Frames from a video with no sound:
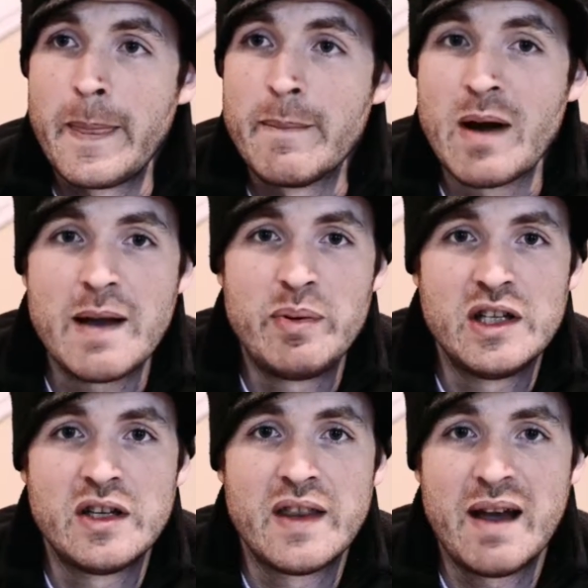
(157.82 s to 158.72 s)
In my
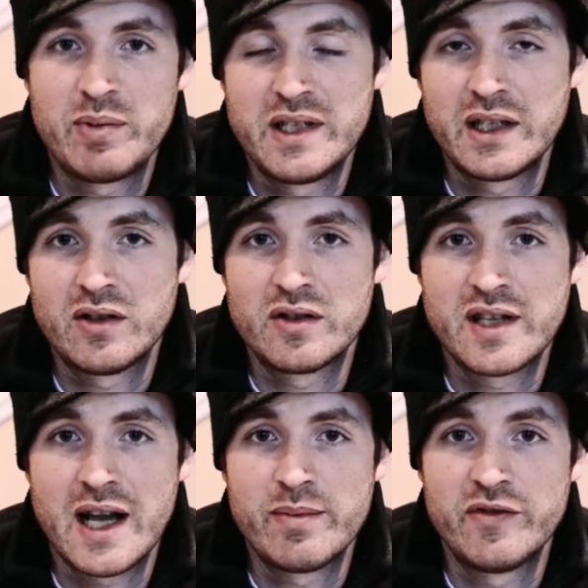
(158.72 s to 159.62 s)
opinion, that particular
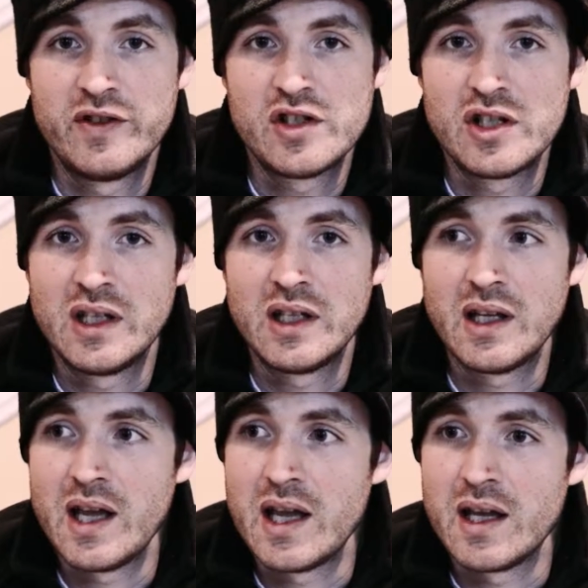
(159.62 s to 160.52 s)
type of
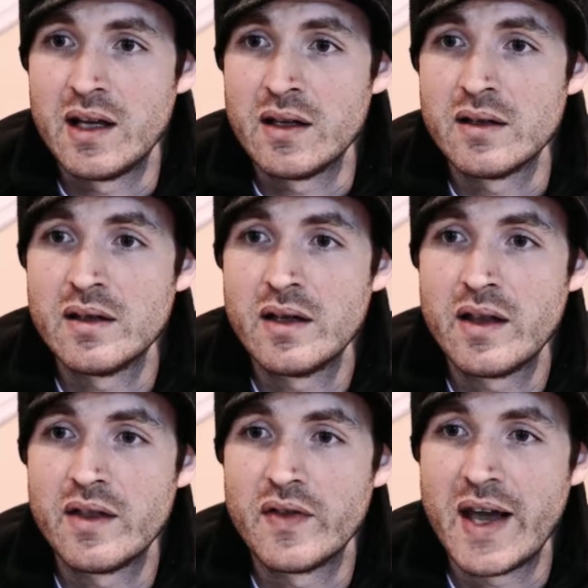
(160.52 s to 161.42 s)
fishing and
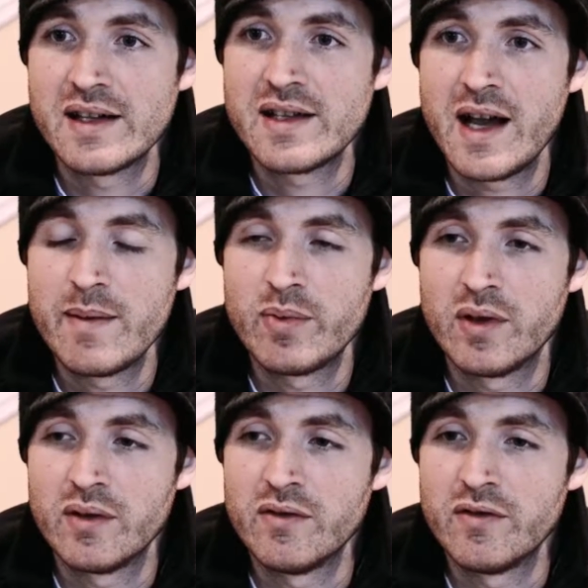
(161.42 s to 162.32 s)
that type
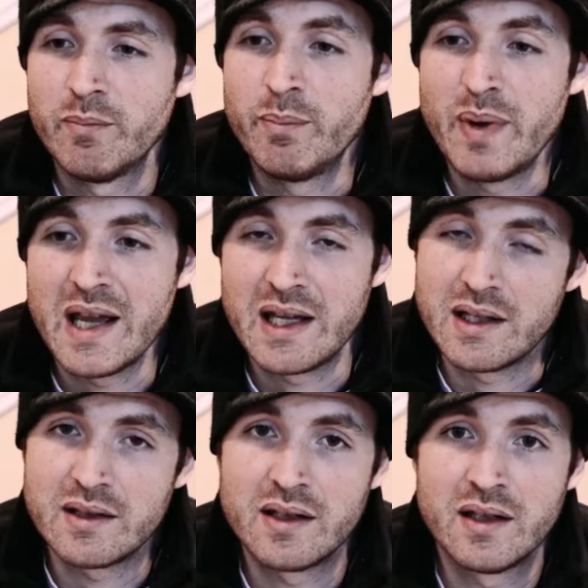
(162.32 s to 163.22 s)
of
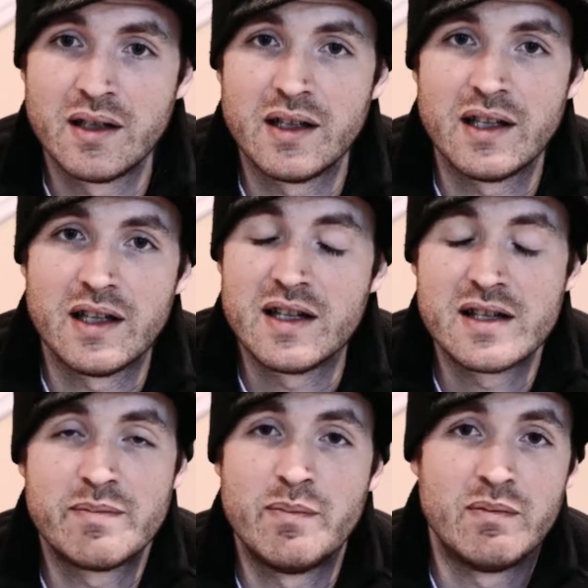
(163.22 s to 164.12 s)
bait
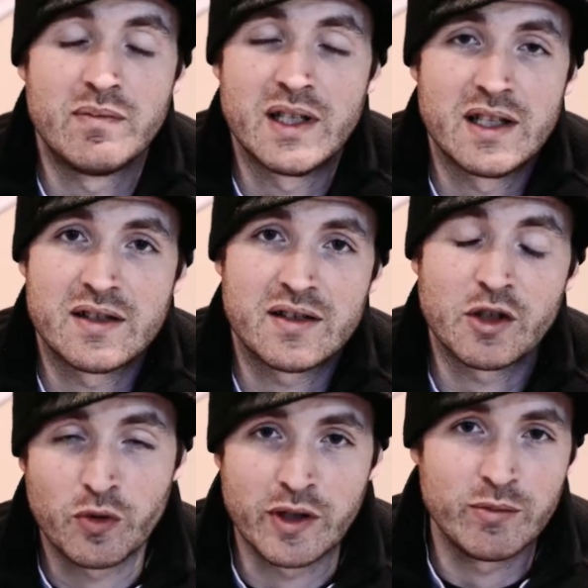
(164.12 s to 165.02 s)
it's the
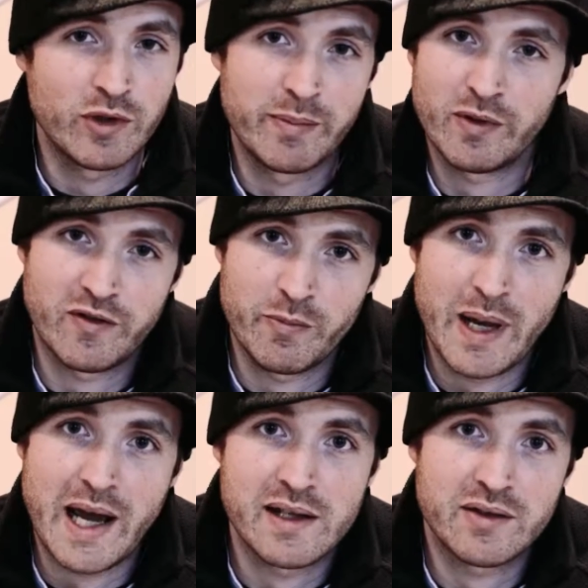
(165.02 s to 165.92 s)
Grim Reaper for
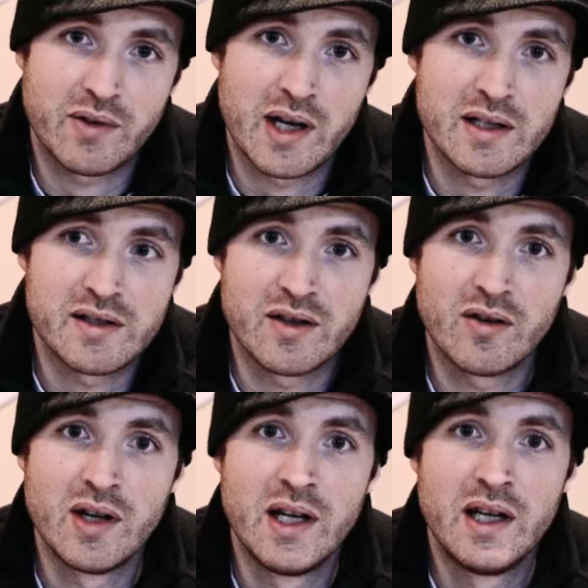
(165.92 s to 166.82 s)
bass, right?
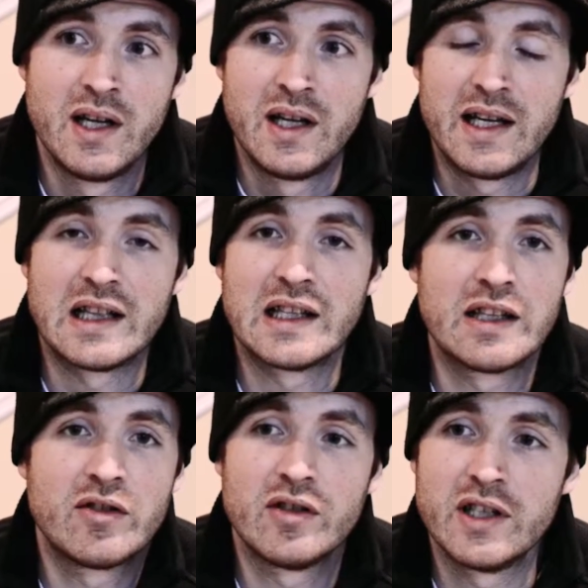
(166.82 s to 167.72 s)
So it
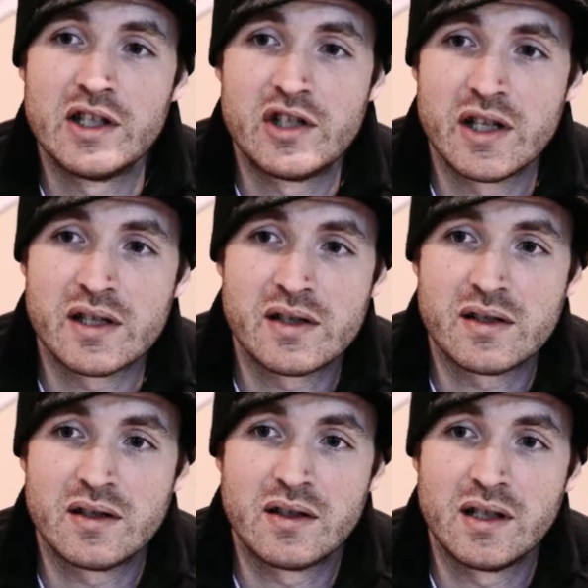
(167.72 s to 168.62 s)
literally
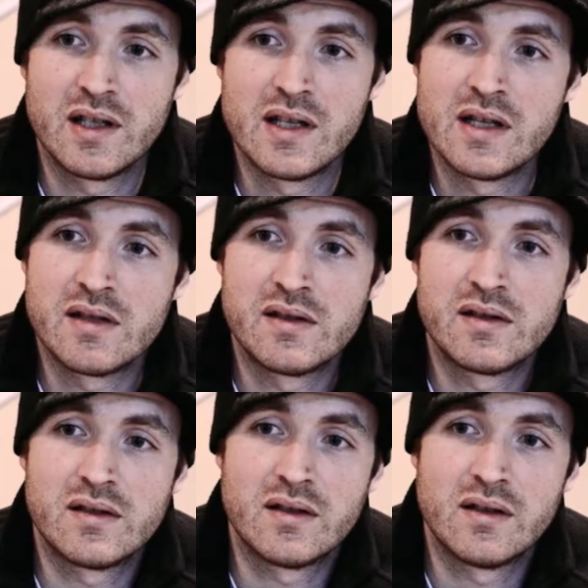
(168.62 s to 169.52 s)
just
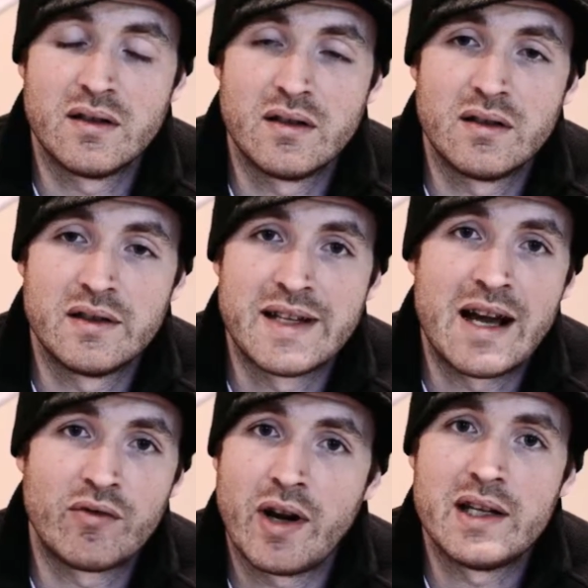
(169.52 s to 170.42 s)
is
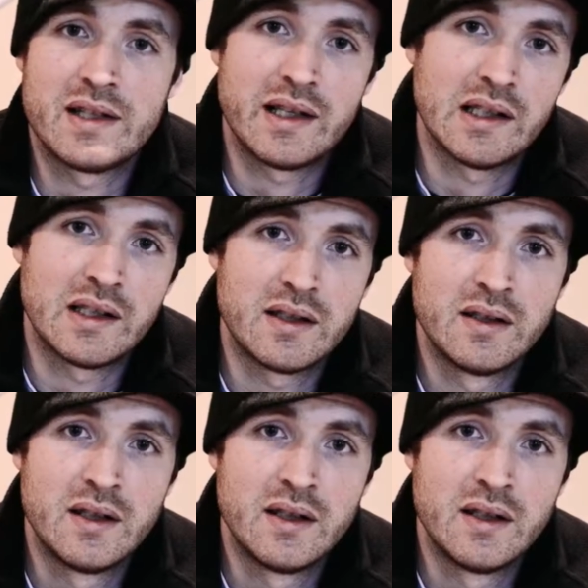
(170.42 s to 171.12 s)
downright deadly.